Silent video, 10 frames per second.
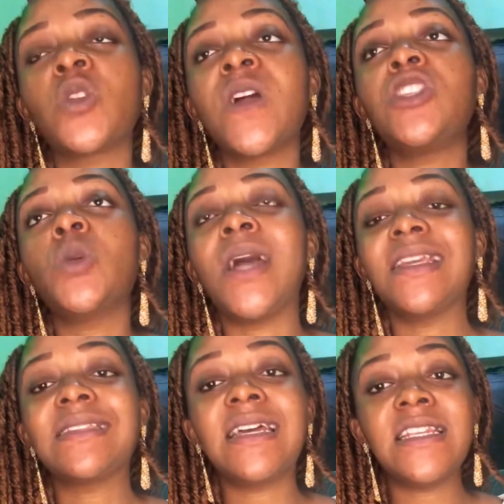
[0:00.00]
so that you
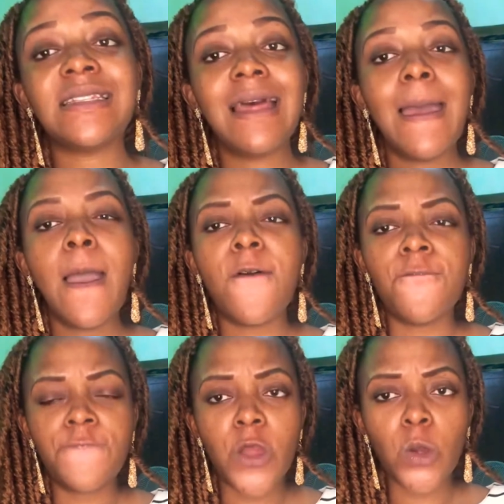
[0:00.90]
understand it
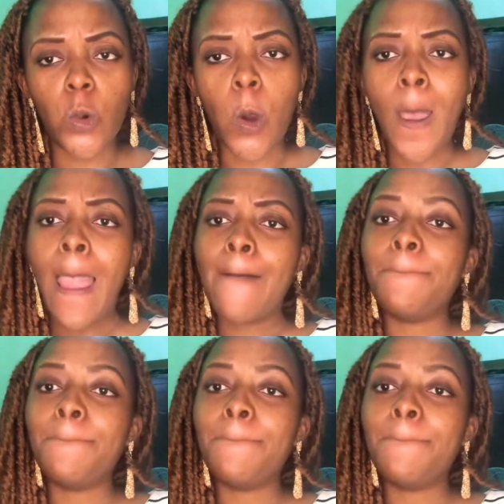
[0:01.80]
very well.